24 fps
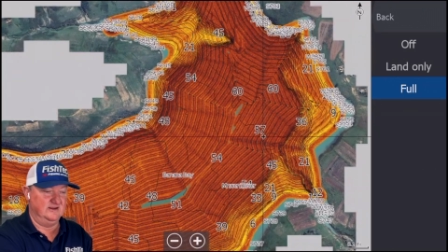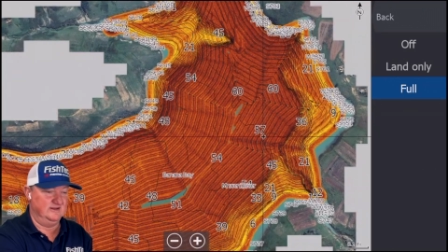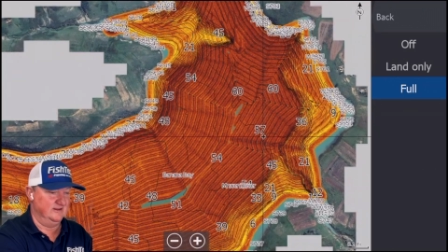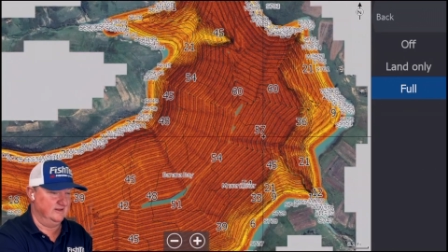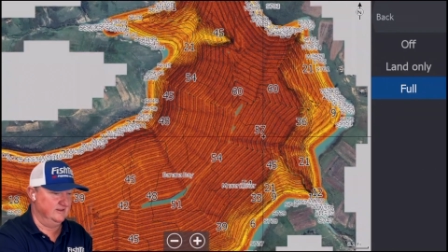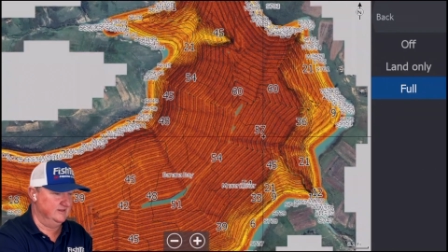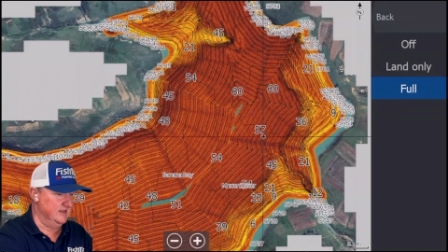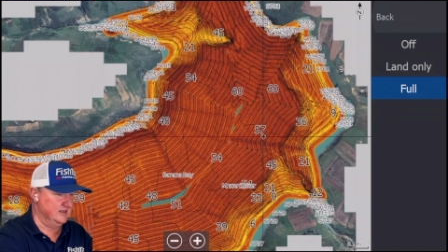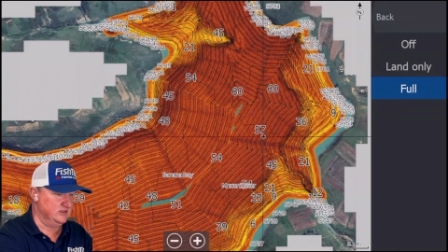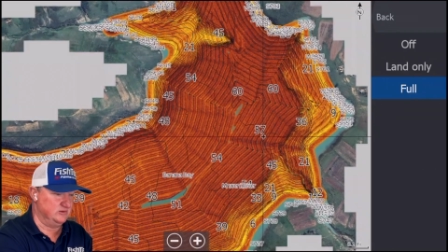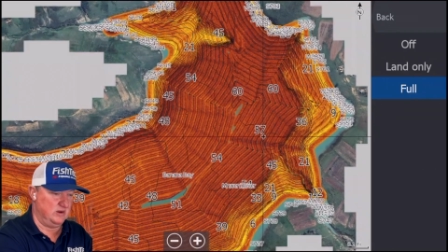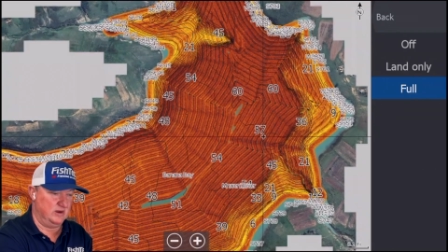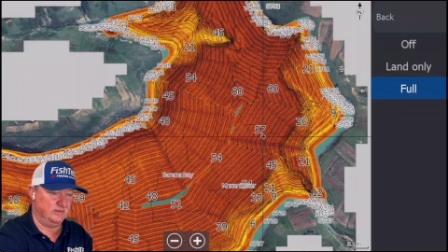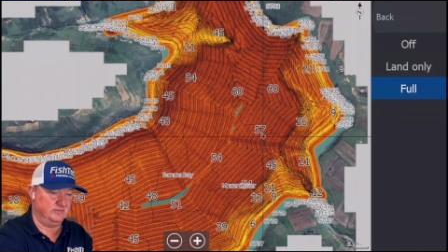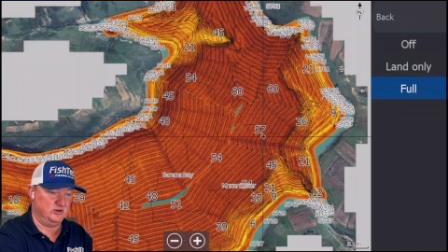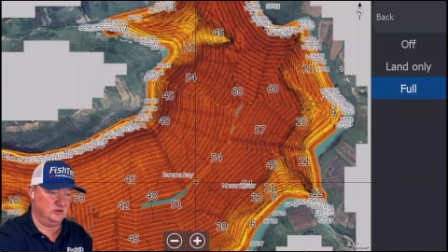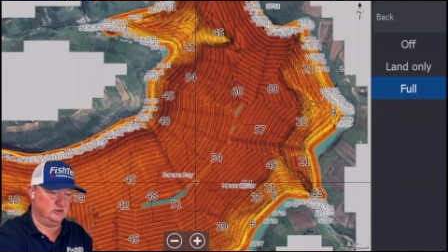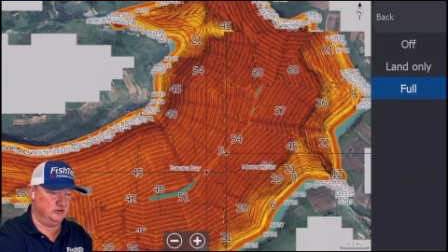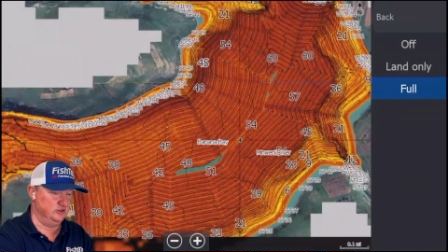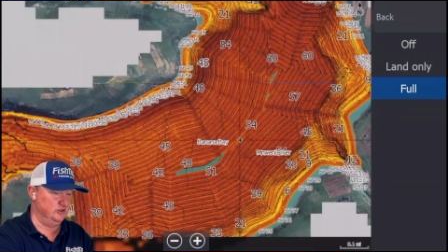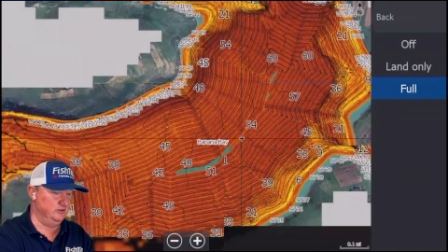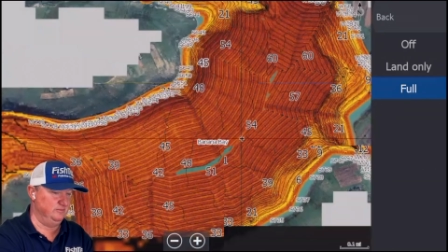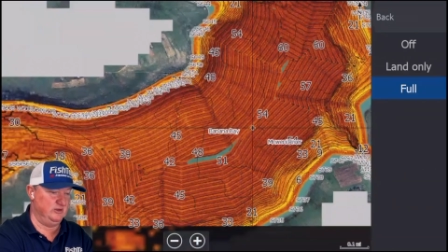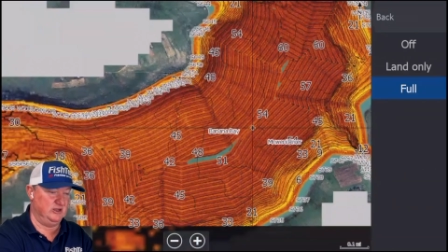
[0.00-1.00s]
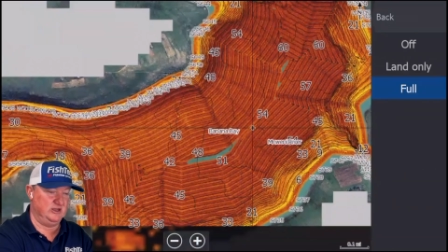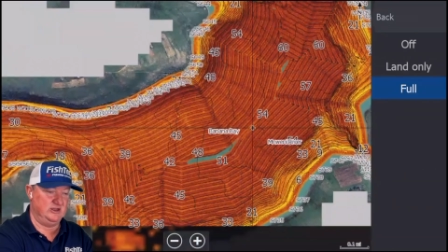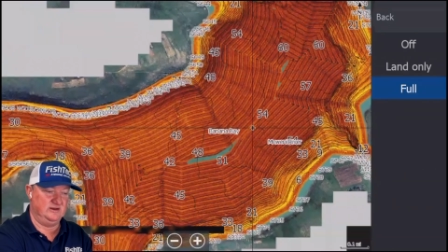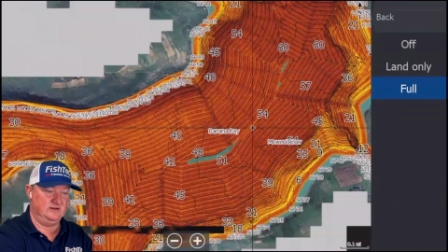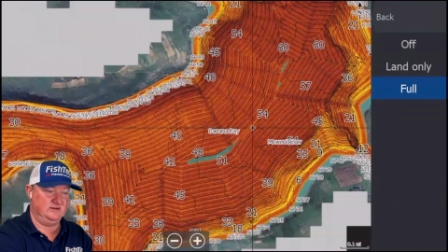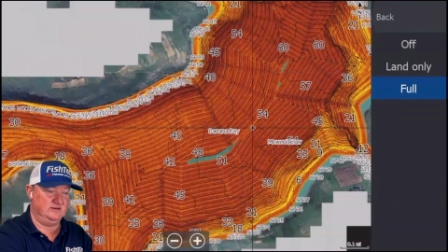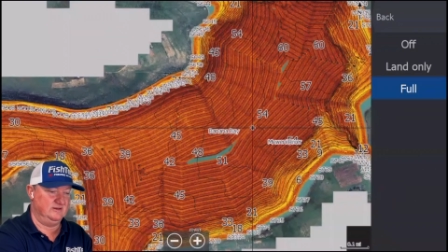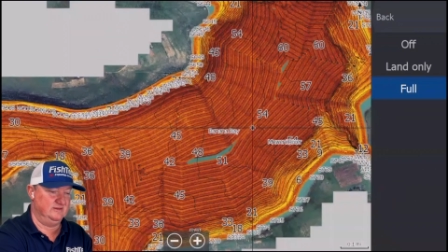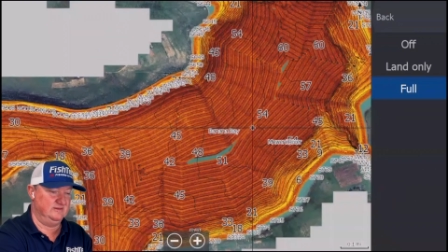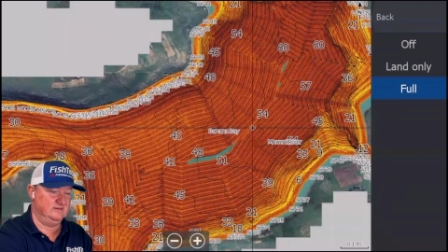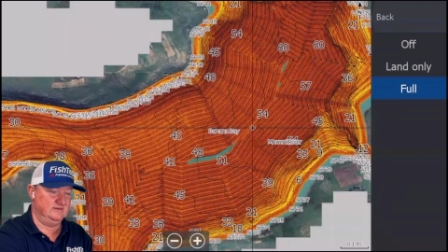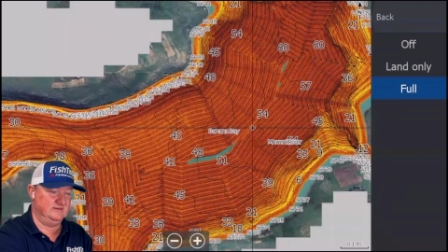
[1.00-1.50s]
And that's why I'm not zooming
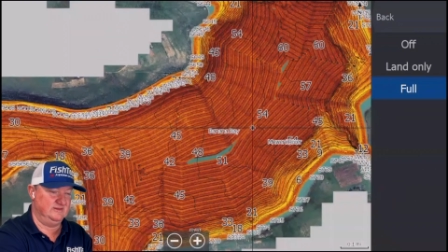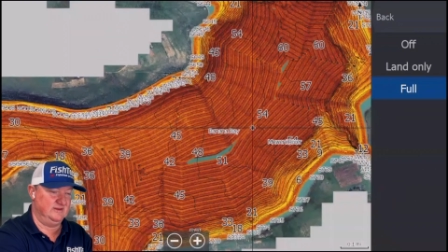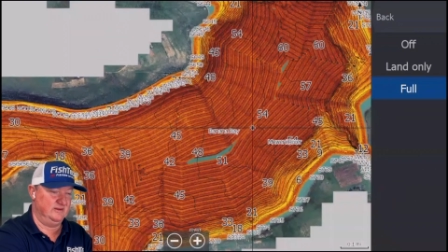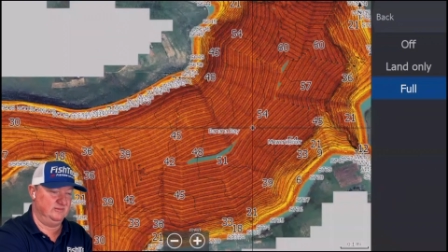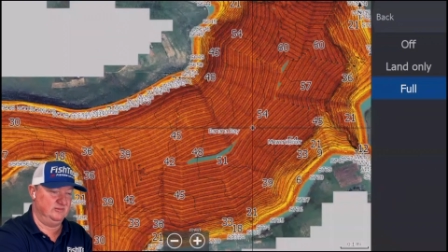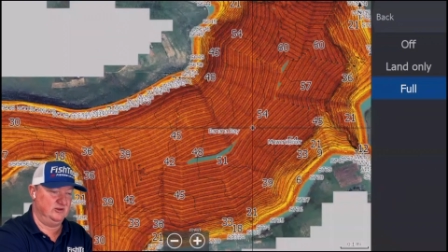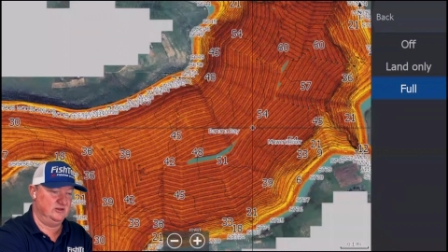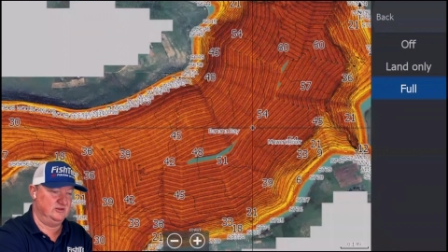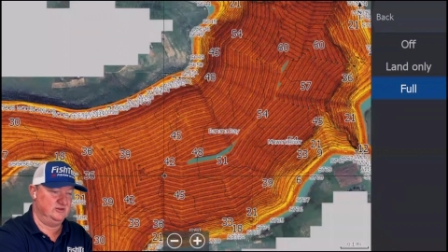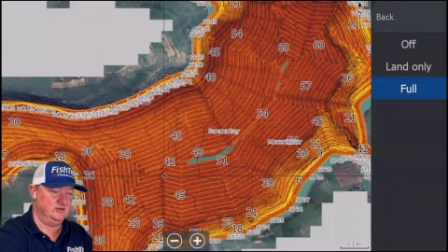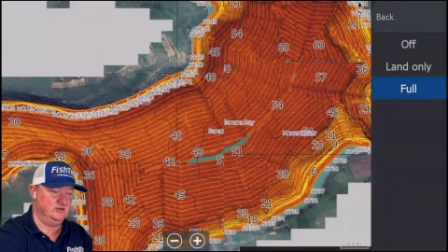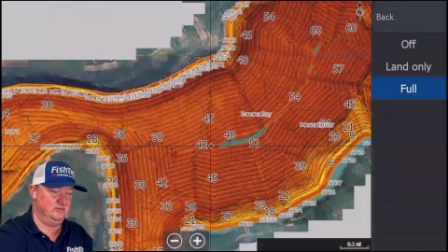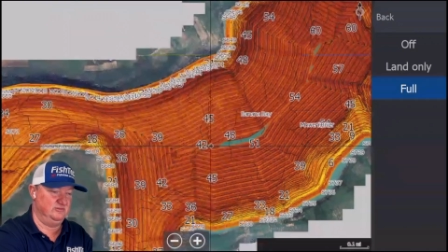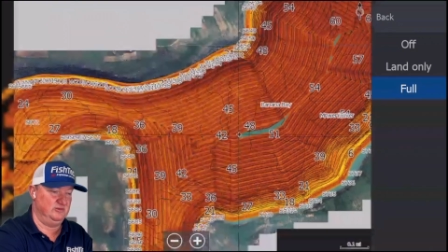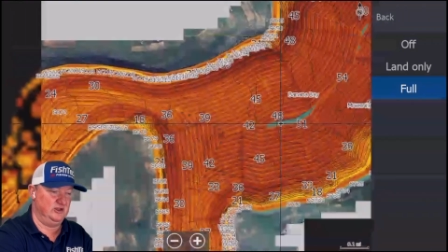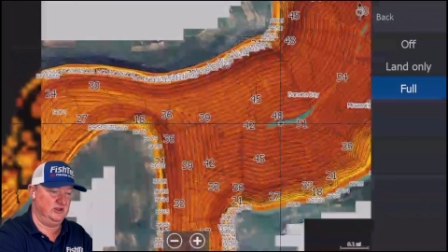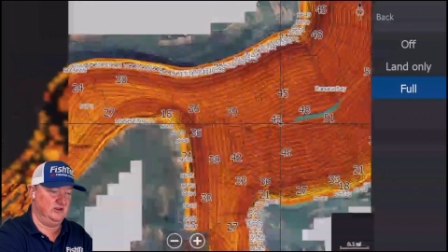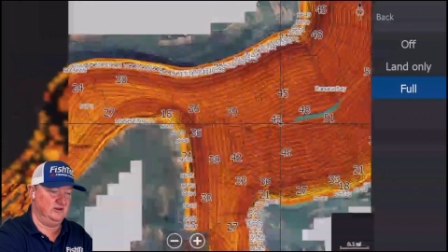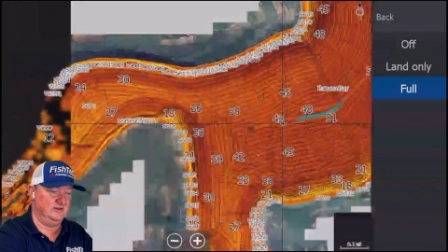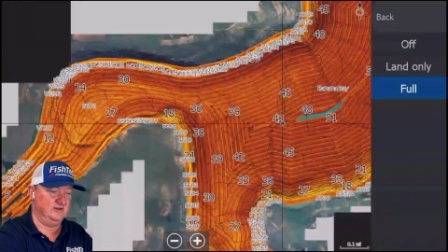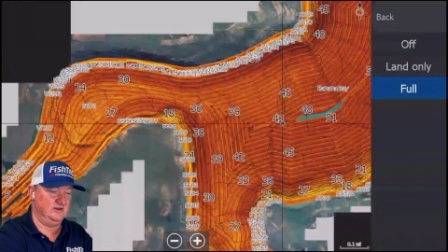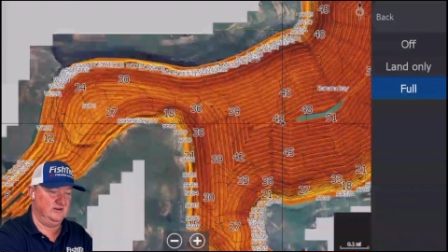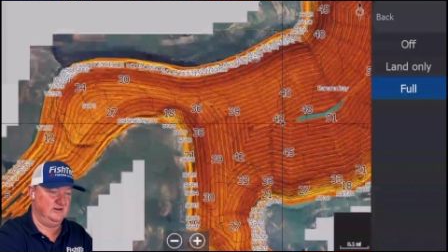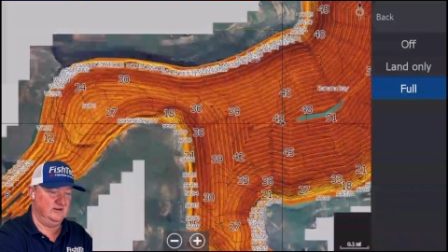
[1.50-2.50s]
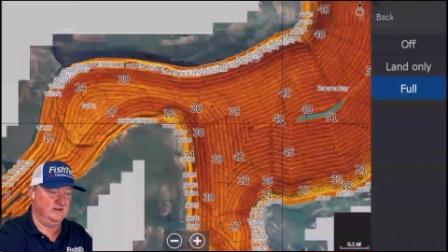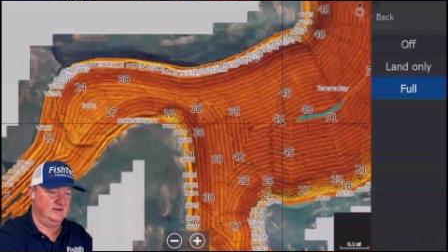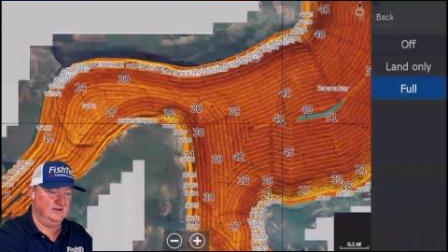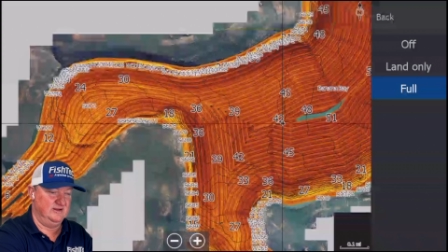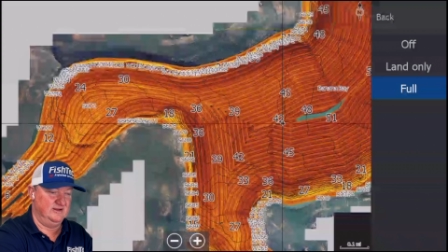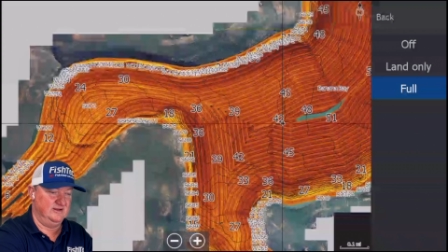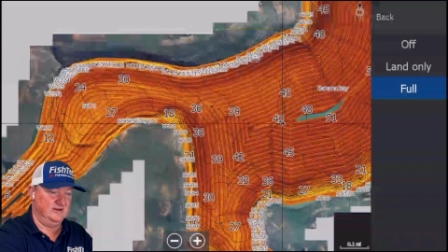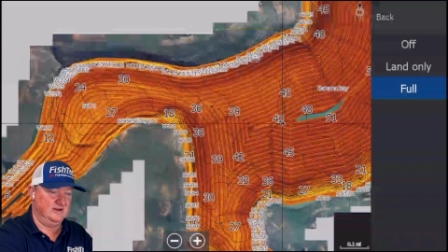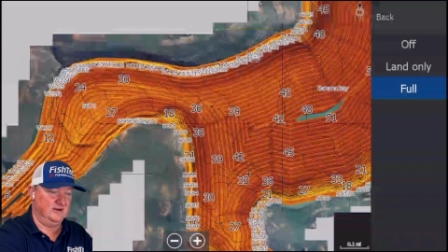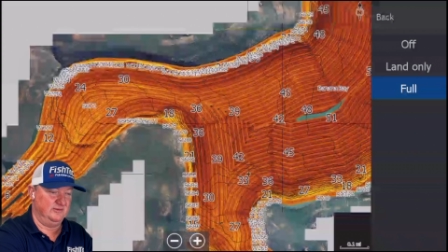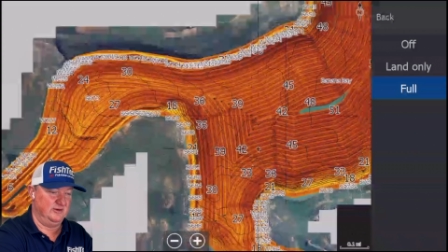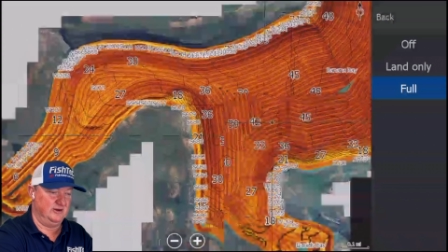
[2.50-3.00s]
in.
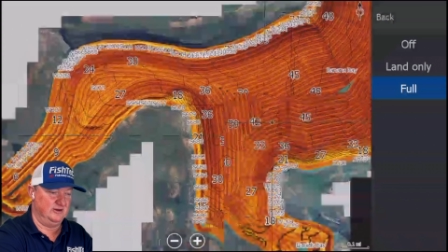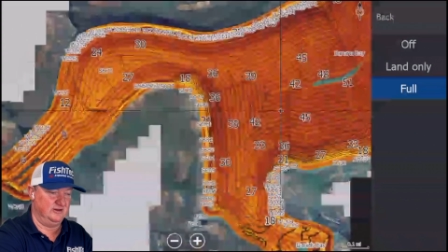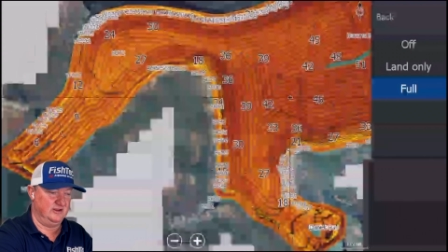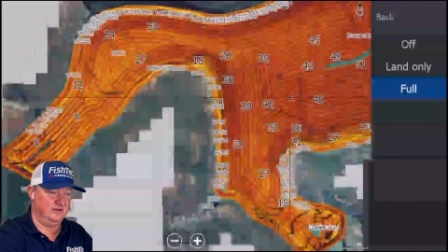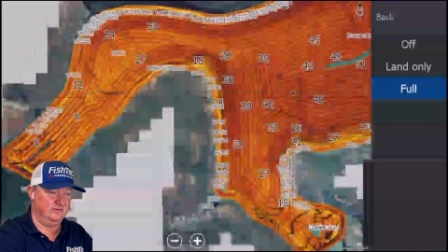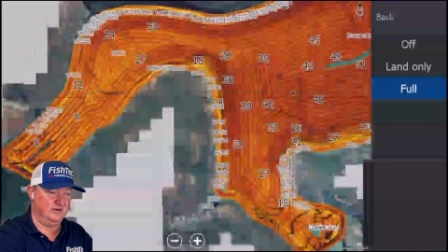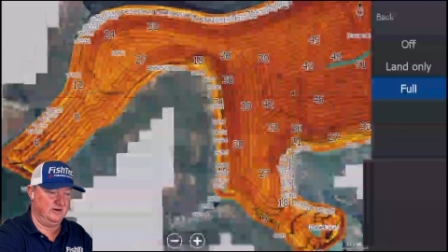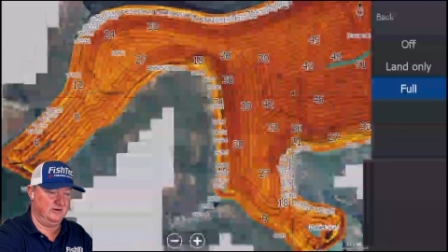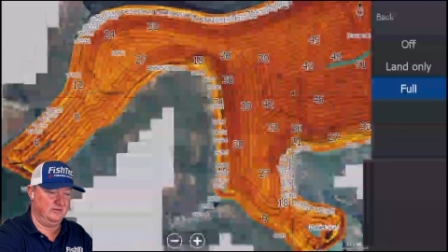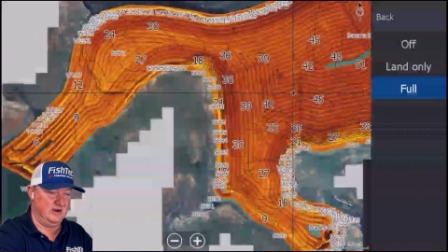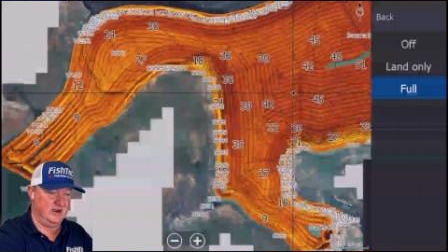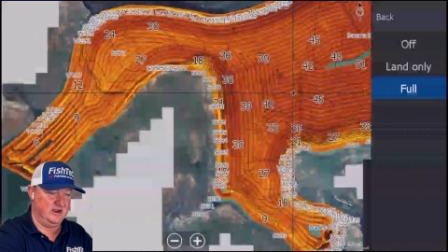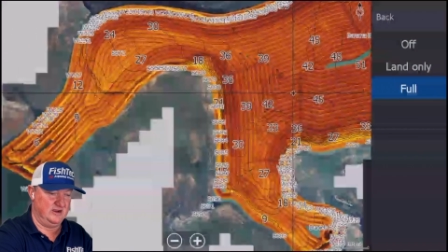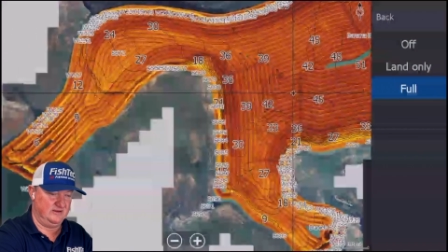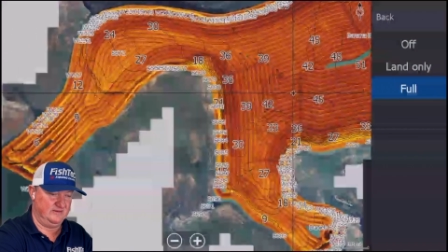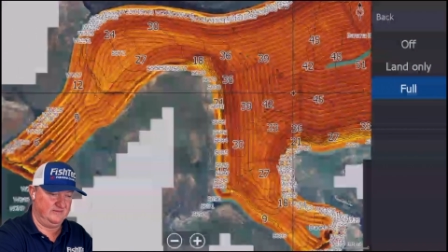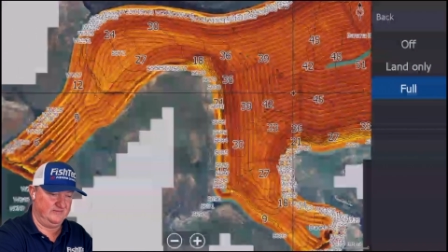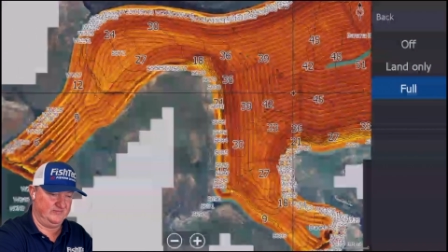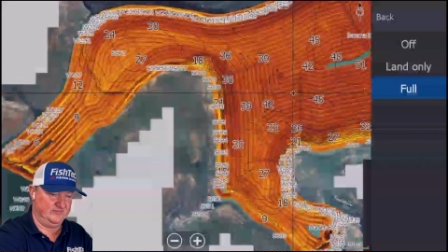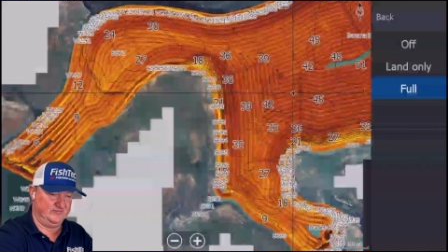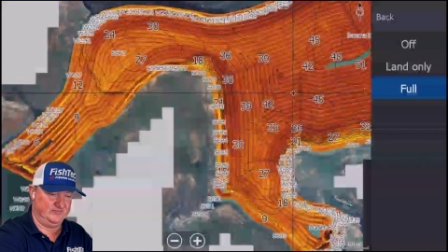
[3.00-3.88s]
I won't give it away.